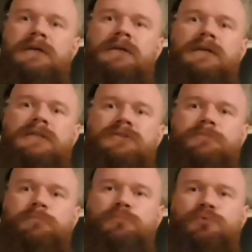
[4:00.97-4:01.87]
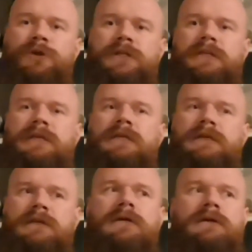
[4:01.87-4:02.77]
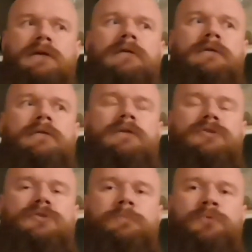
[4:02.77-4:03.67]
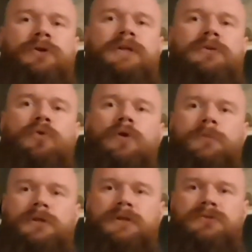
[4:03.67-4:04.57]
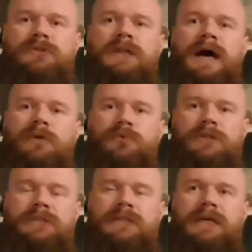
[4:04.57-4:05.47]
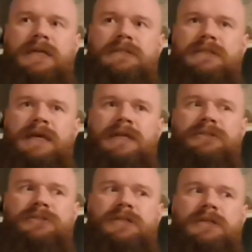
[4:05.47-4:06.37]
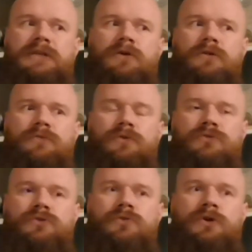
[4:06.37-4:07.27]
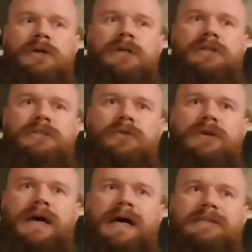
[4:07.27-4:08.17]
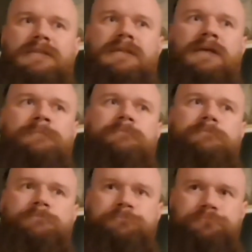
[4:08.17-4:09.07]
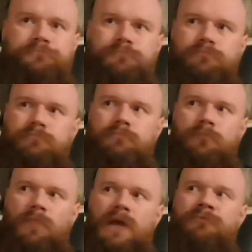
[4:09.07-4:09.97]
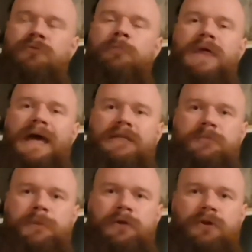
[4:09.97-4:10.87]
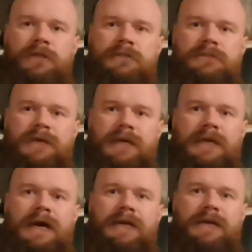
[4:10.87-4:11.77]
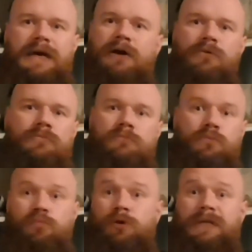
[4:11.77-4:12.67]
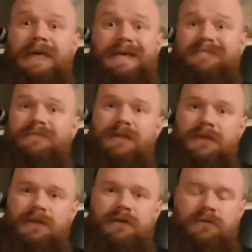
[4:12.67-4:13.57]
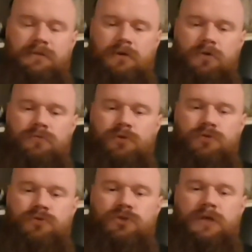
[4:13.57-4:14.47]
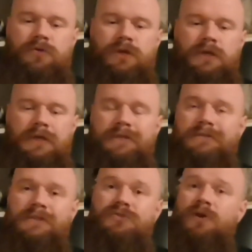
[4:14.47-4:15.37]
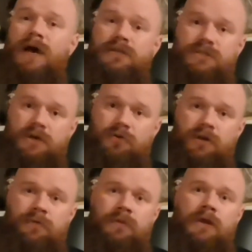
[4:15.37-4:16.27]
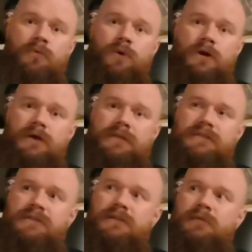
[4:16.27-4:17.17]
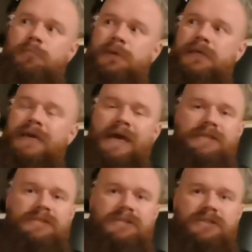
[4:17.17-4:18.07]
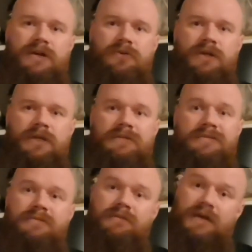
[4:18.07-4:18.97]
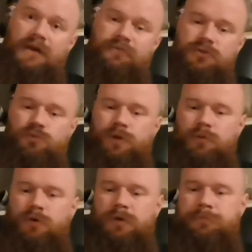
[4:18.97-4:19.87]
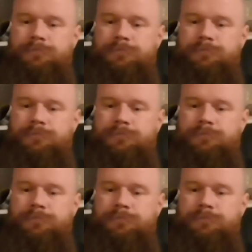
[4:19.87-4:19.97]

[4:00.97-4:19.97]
It's pretty normal. There's a lot of whiskey that has aged in oloroso sherry casks, and from that experience, I kind of now would guess that oloroso sherry is a dry sherry, whereas the PX sherry is kind of a sweet one.